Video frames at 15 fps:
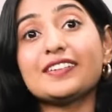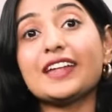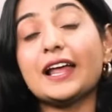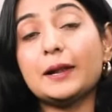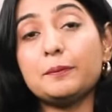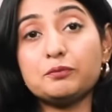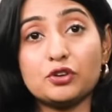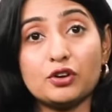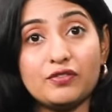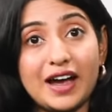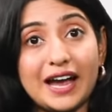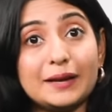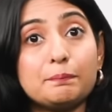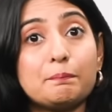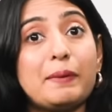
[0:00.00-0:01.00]
help
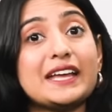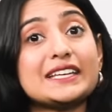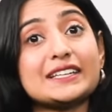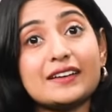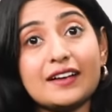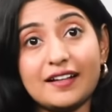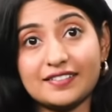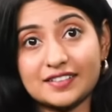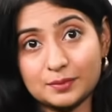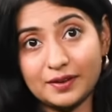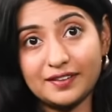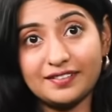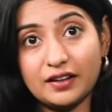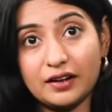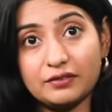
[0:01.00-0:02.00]
provide better
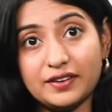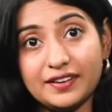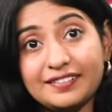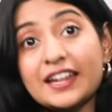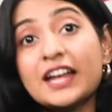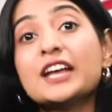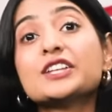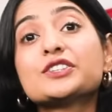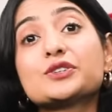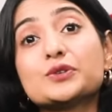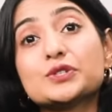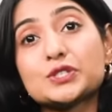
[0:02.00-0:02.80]
customer service through